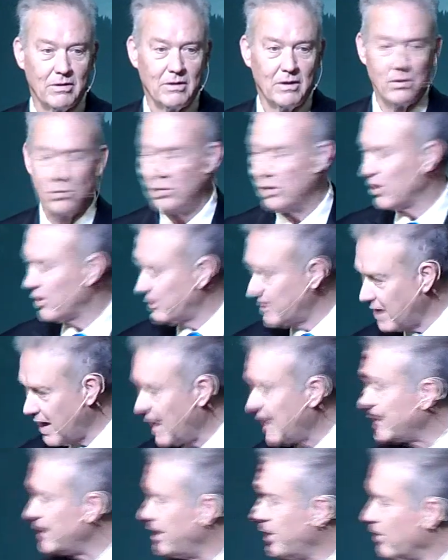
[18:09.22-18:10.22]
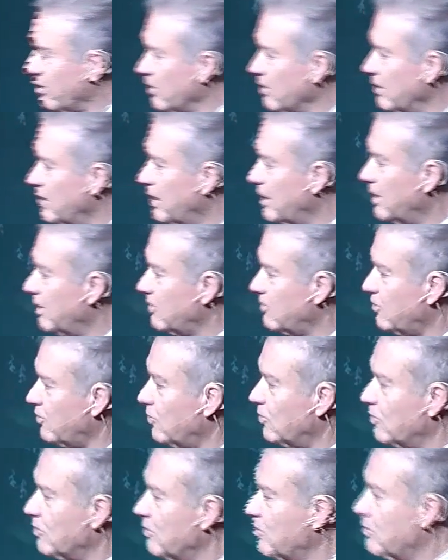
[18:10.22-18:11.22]
We are not here
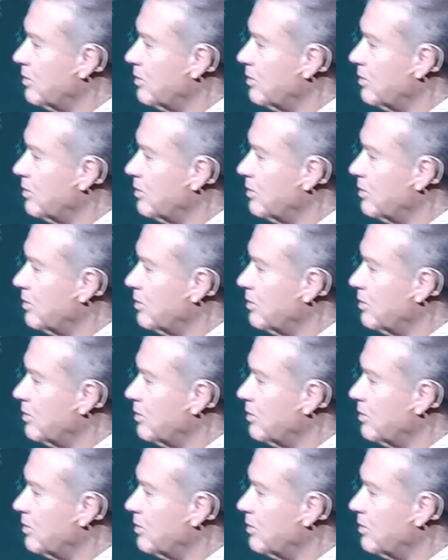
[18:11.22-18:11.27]
to